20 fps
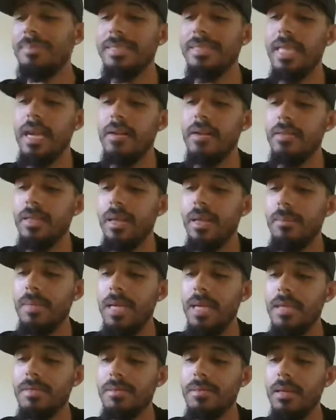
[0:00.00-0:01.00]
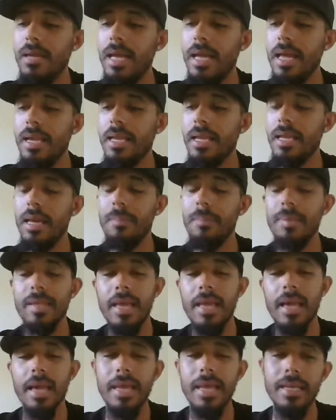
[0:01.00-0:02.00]
scared that I'm going to start ending up at
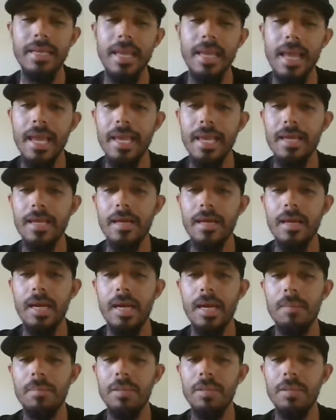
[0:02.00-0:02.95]
that 8-8,